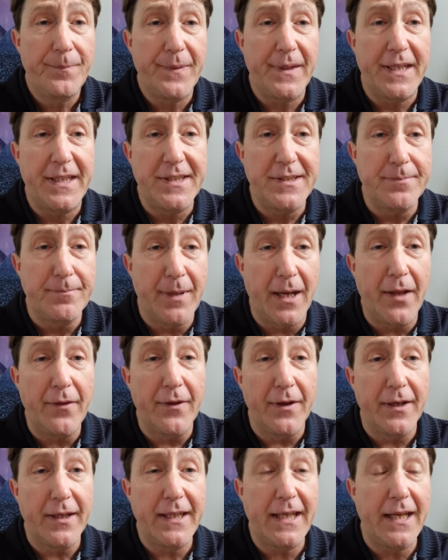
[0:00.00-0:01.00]
His
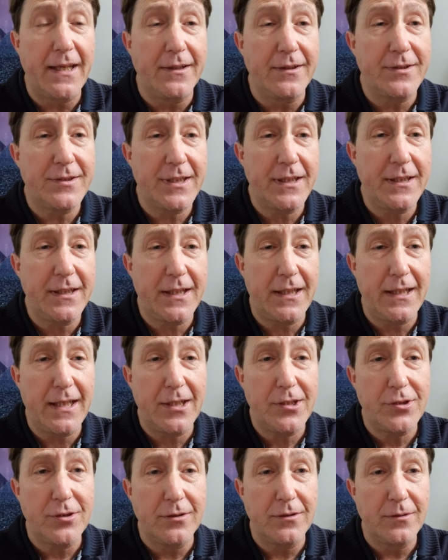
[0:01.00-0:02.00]
mother, again, see the
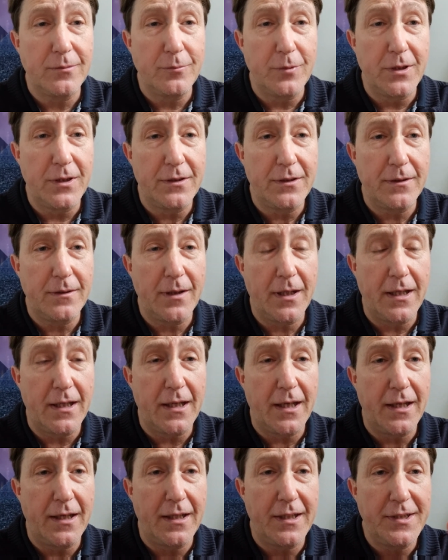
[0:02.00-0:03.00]
connection with
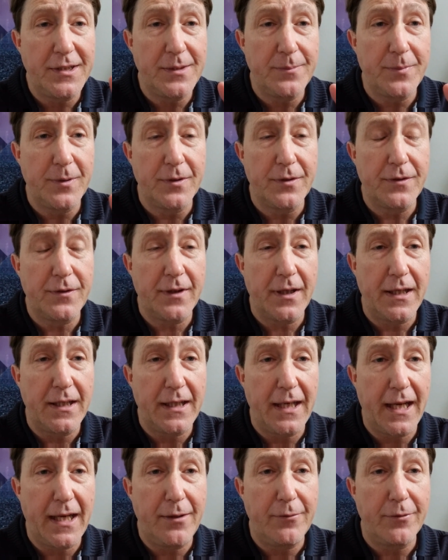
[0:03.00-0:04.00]
Elizabeth
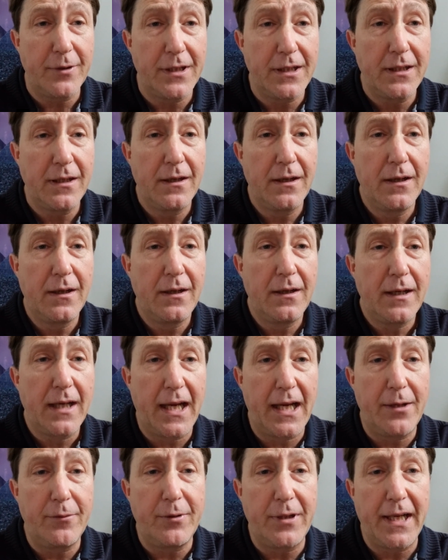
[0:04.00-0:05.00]
and Henry.
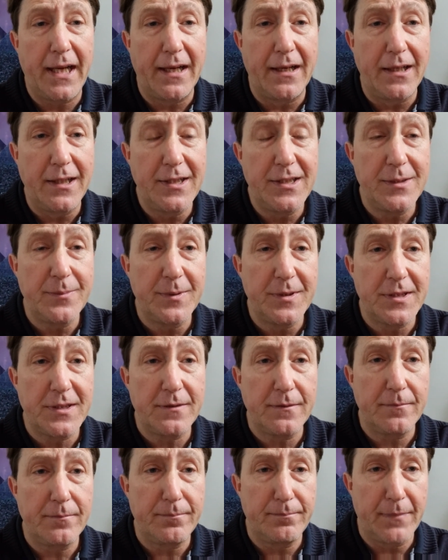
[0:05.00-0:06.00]
Henry had
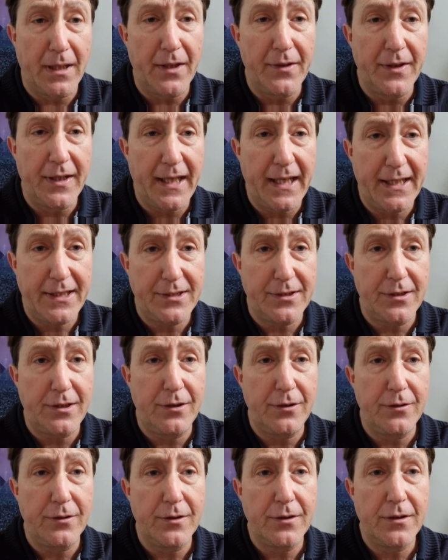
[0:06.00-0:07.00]
Elizabeth's mother
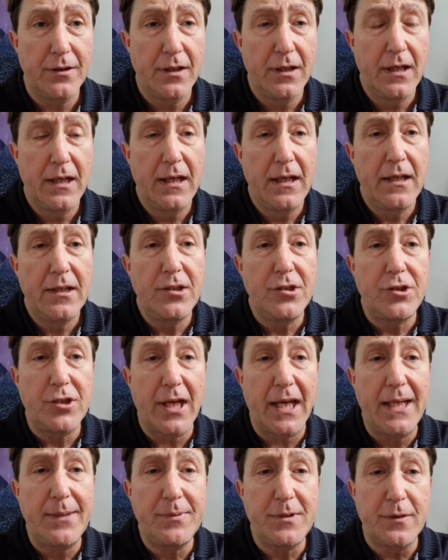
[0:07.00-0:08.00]
executed.
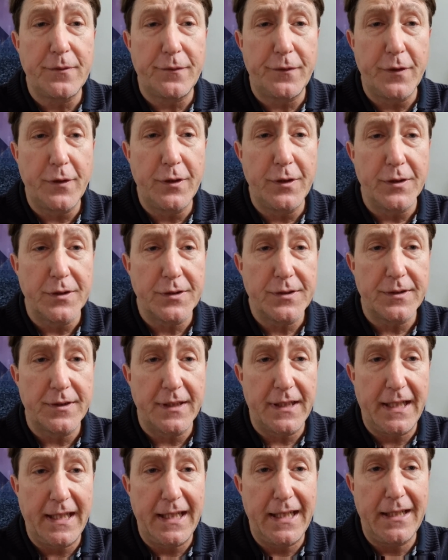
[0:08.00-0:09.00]
James
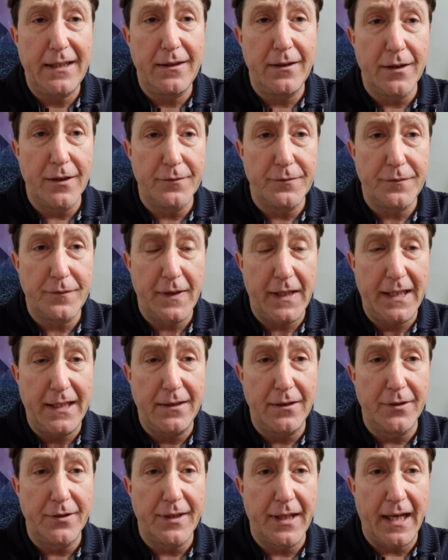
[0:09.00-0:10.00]
the King of
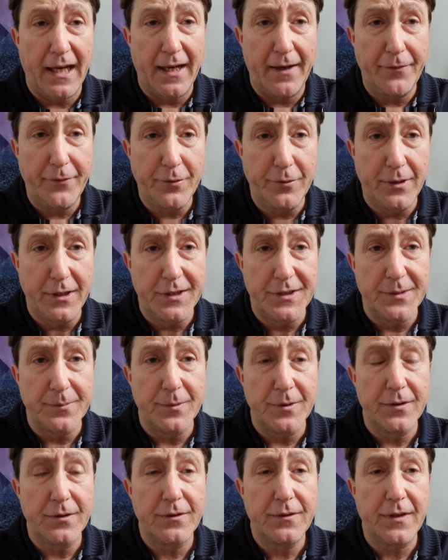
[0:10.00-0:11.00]
England after
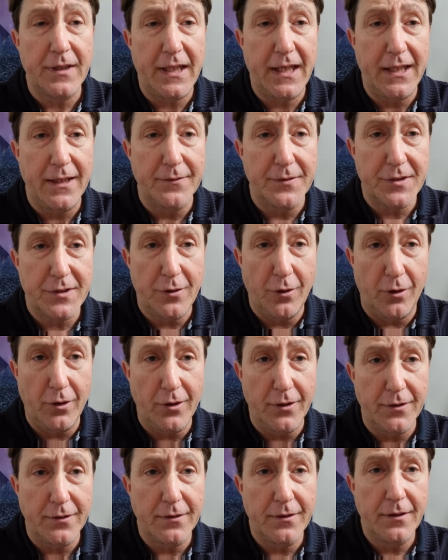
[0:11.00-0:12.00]
Elizabeth, the King of
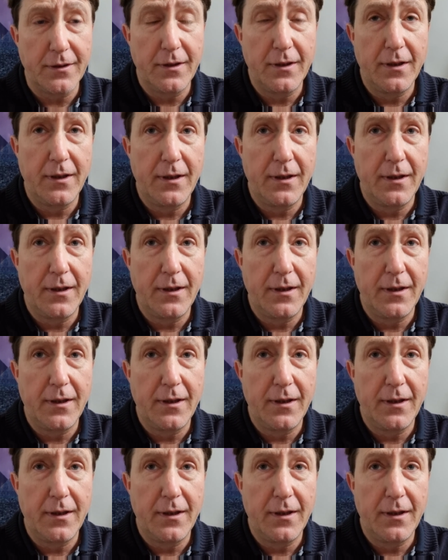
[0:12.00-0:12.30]
Scotland,